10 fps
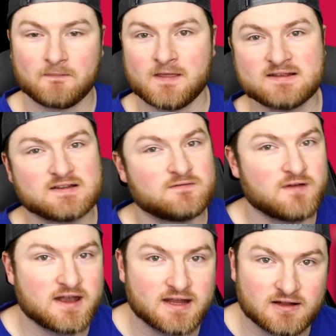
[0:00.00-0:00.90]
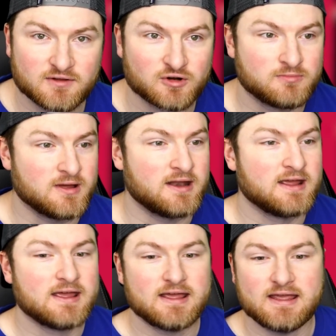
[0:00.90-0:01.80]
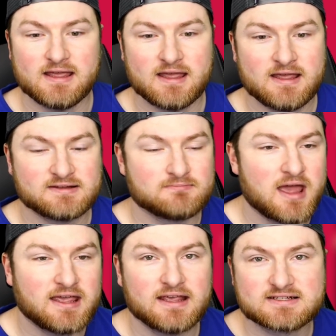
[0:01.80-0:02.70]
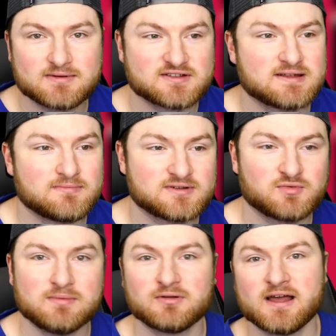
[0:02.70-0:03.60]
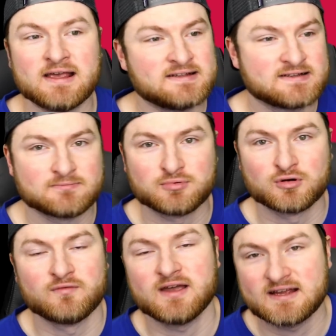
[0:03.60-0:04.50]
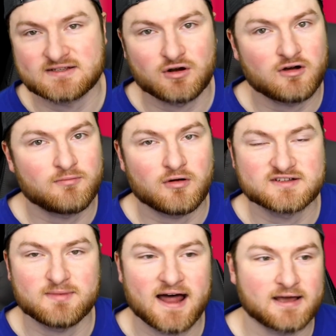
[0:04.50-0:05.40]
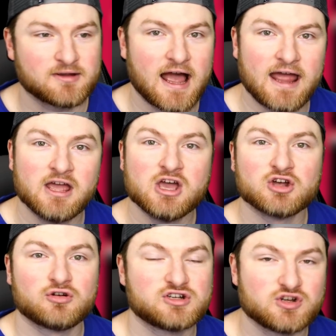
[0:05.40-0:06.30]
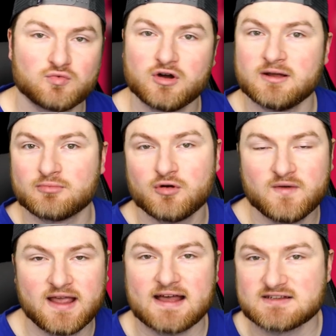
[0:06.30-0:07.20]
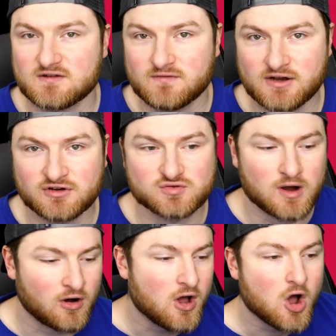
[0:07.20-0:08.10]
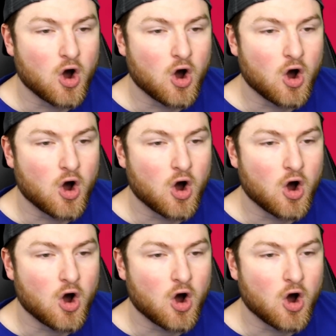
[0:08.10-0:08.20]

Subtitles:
He's defending a little bit. He's making some of those in-between plays. He's improving as an off-ball spot-up guy. Christian Wood improving as a defender as well.